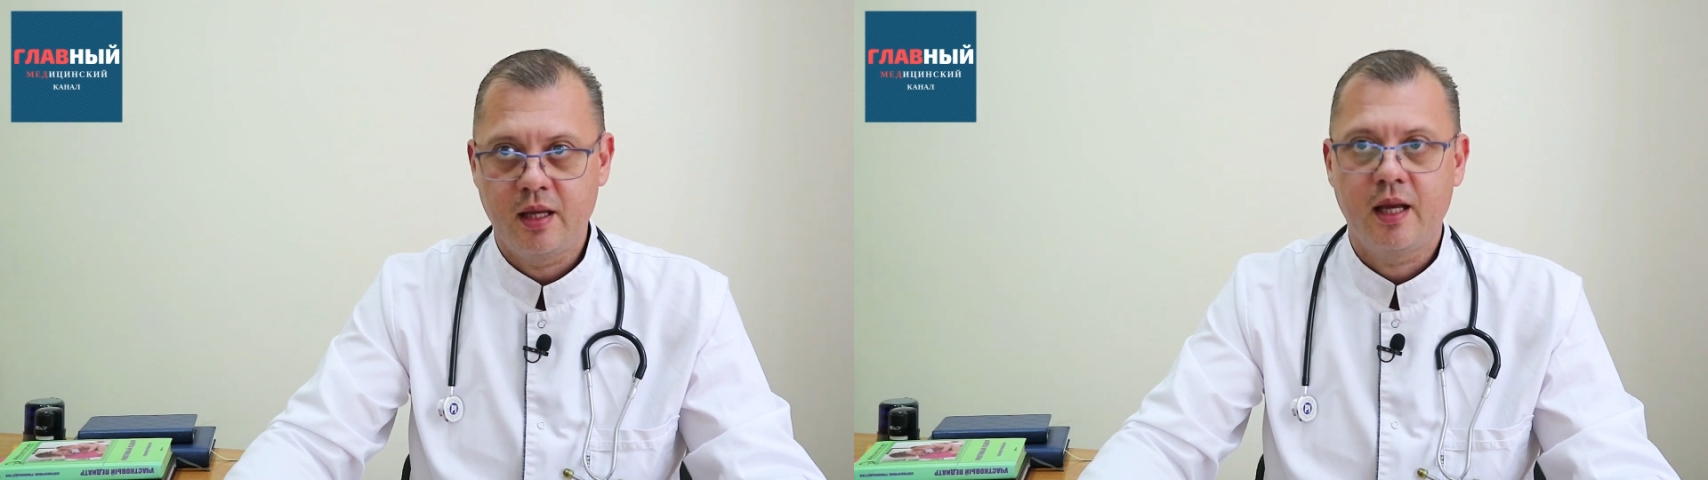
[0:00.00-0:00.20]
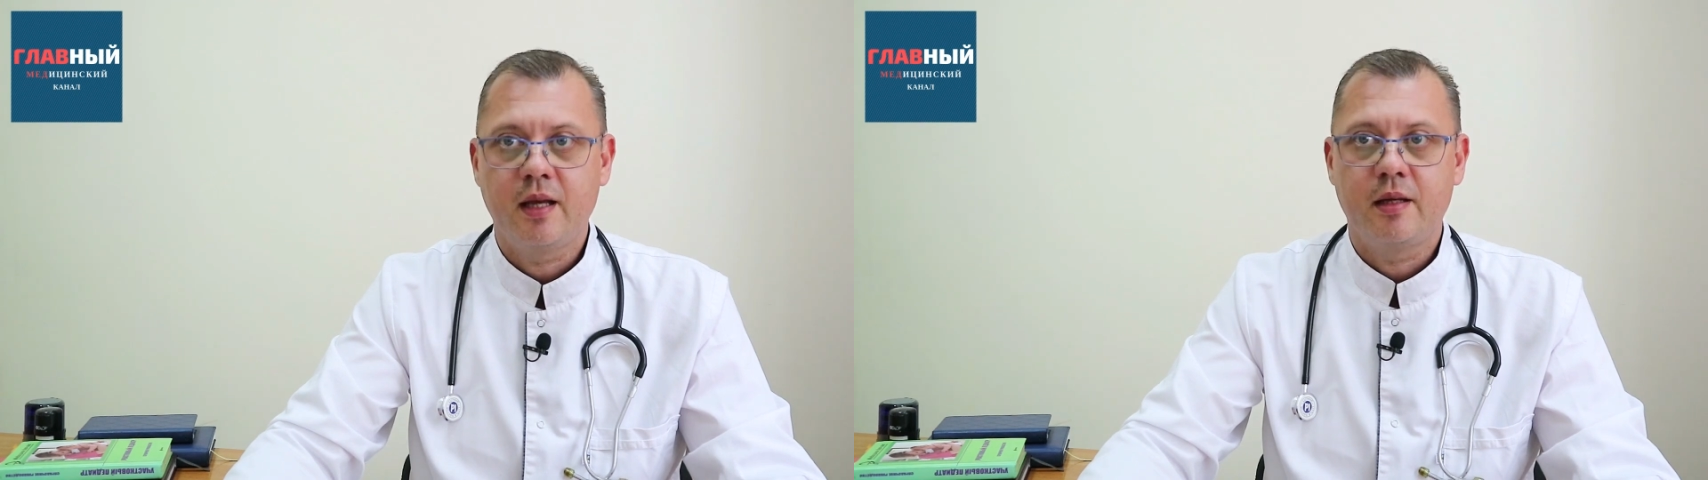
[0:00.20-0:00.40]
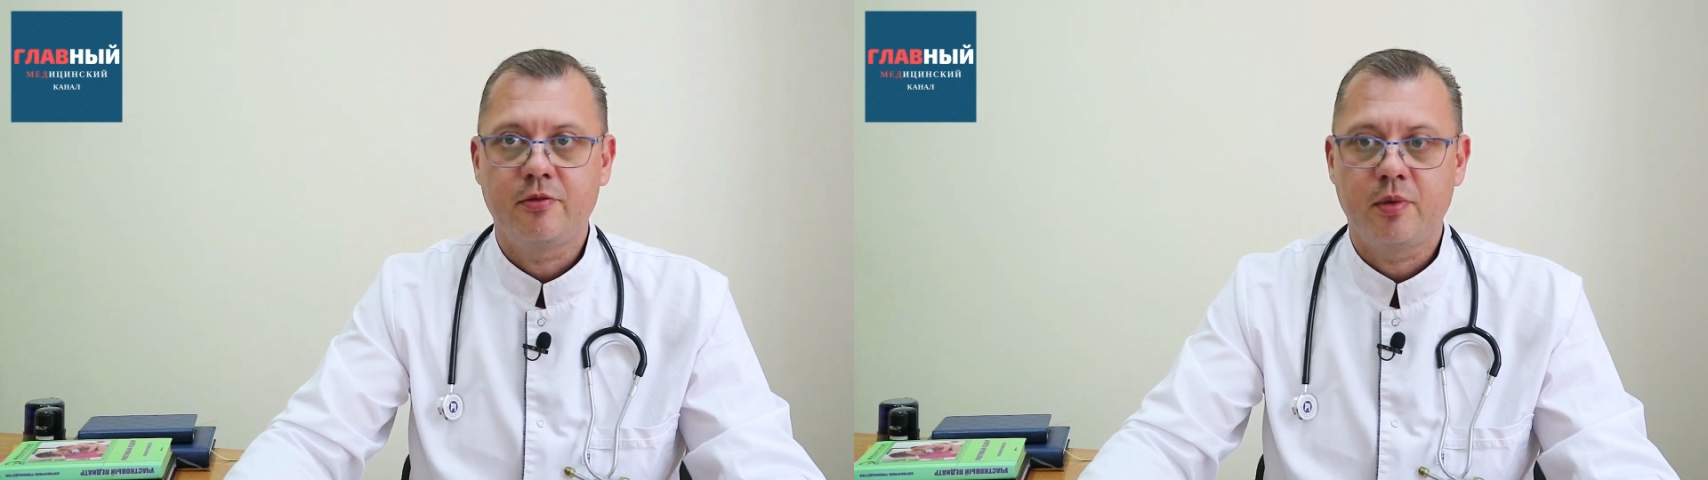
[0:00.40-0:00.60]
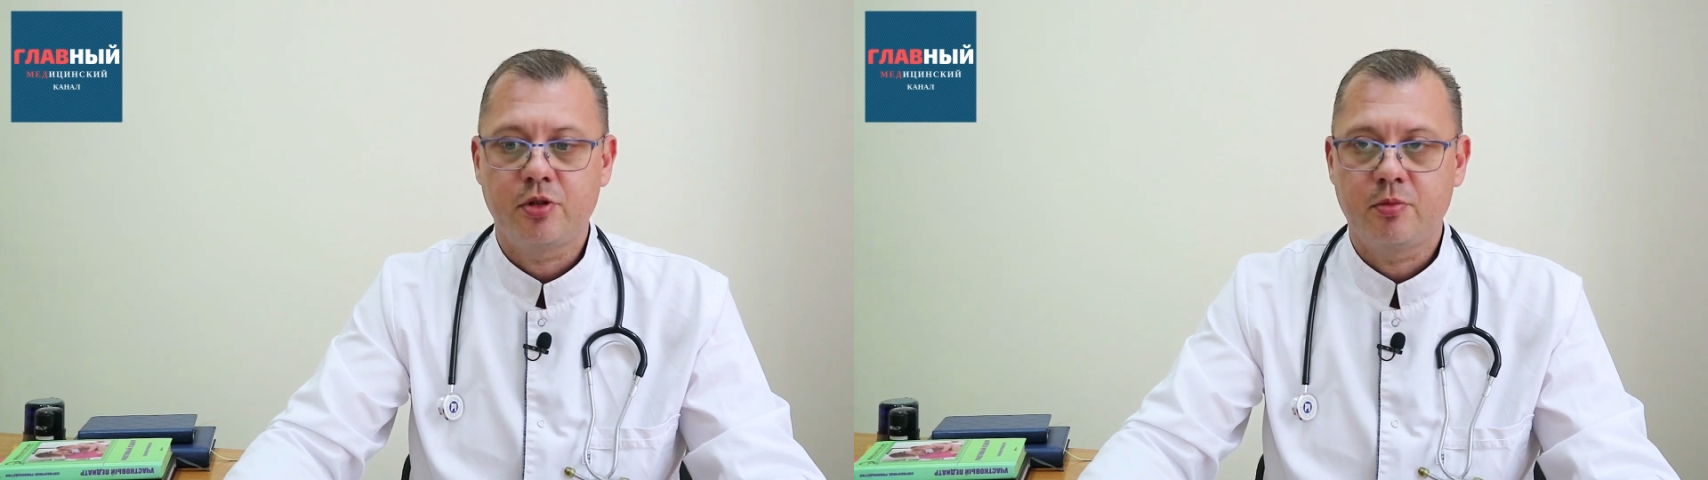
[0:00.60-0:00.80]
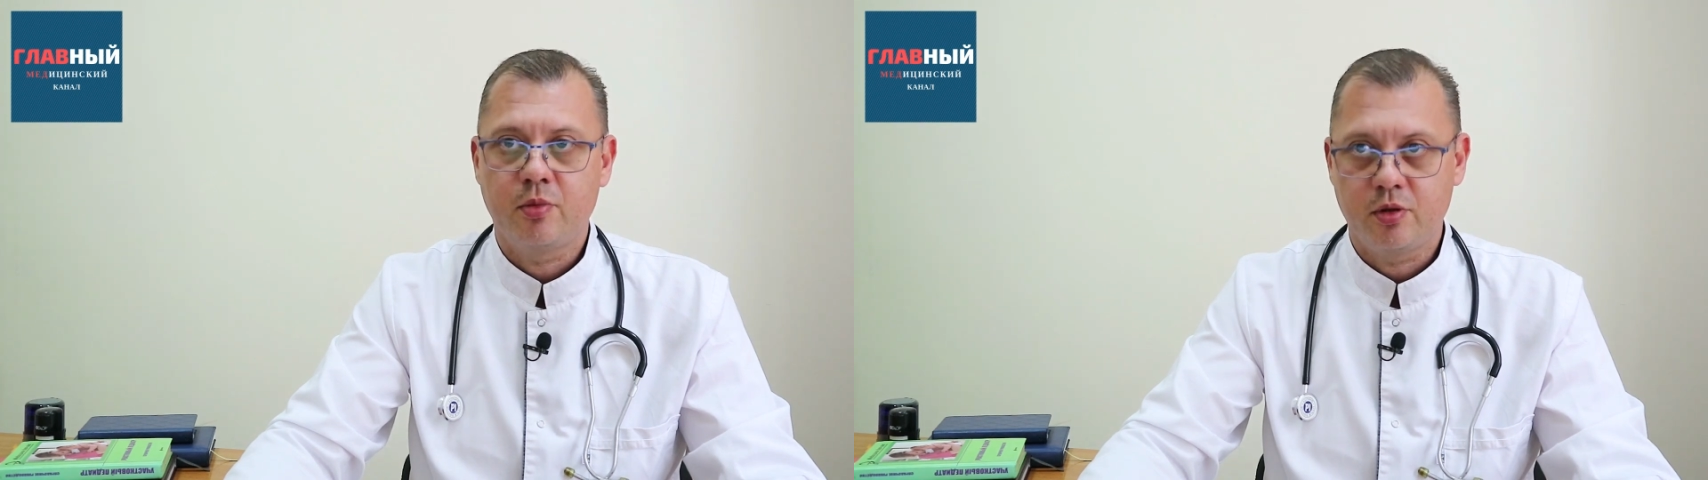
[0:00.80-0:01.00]
and if
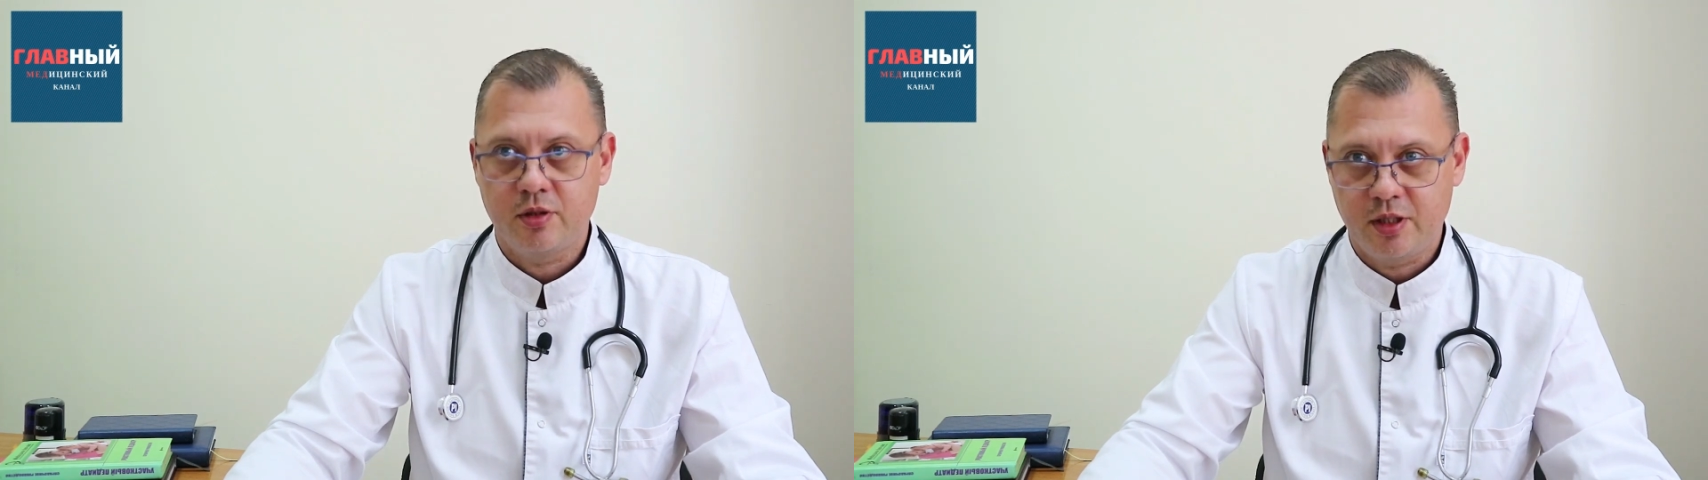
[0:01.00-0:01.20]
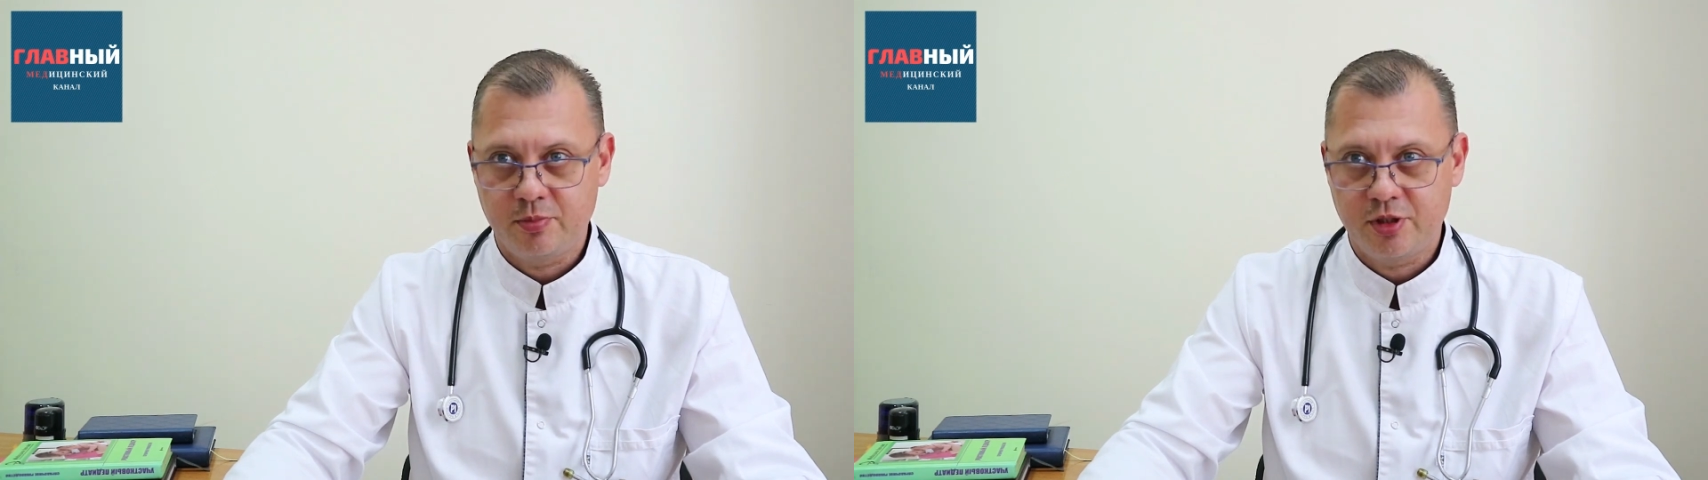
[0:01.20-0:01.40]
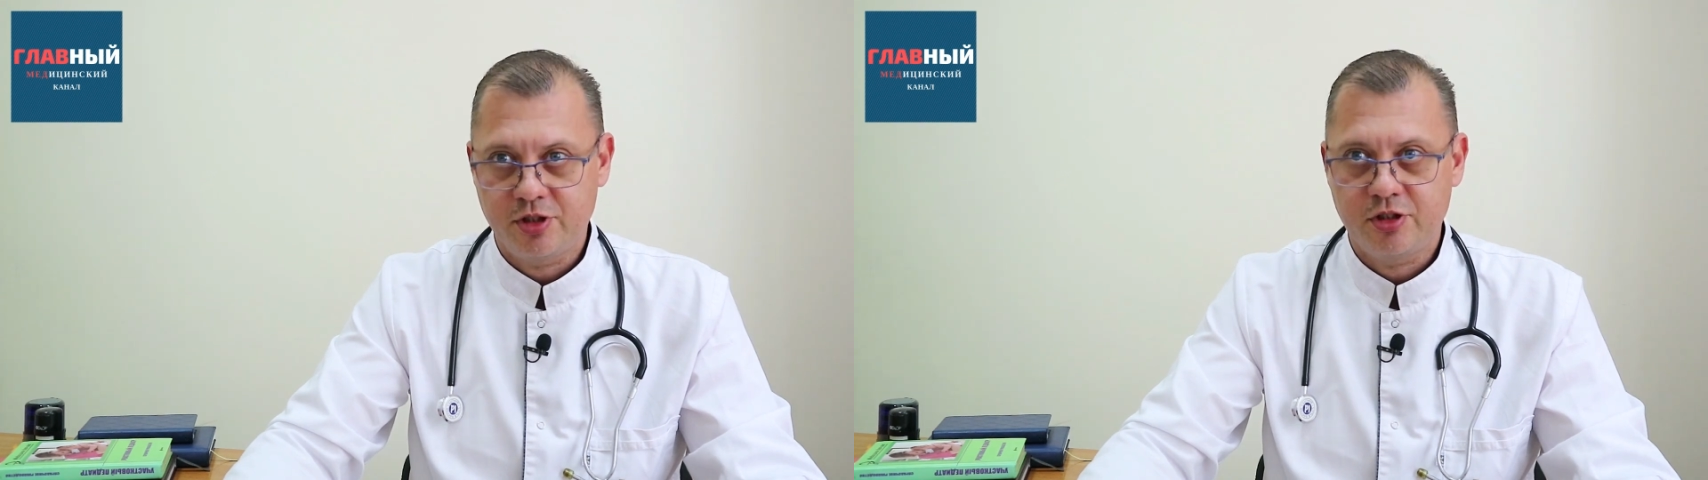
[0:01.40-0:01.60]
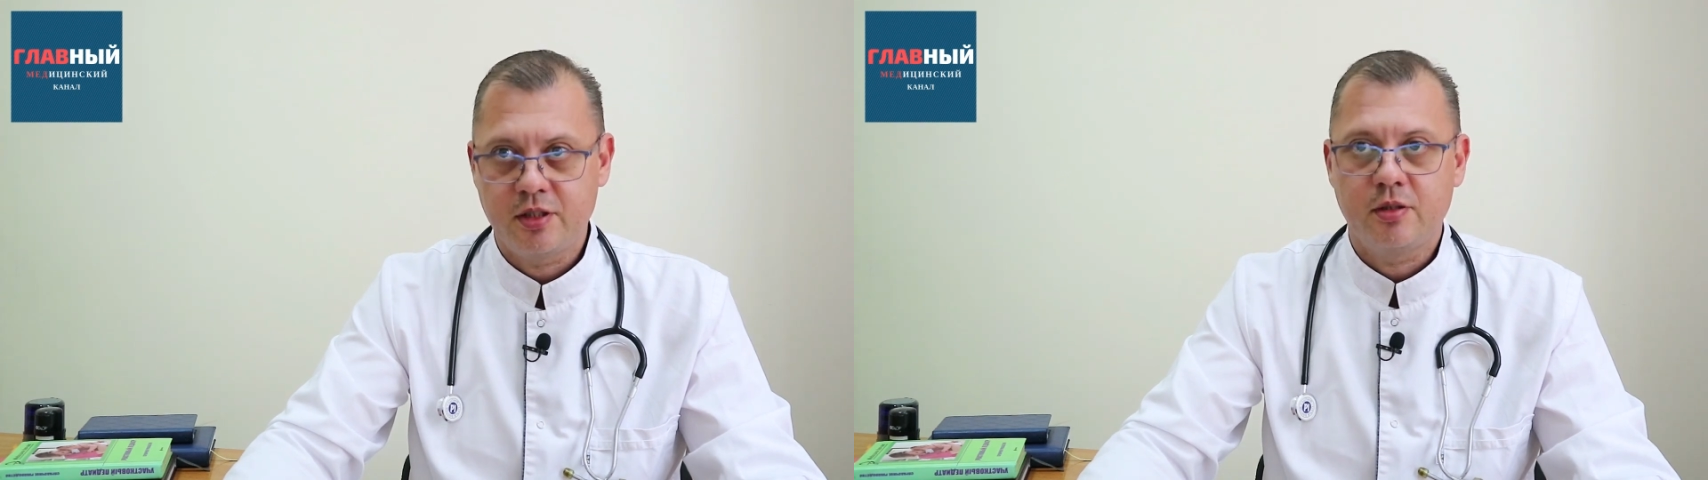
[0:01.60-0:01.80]
possible, administered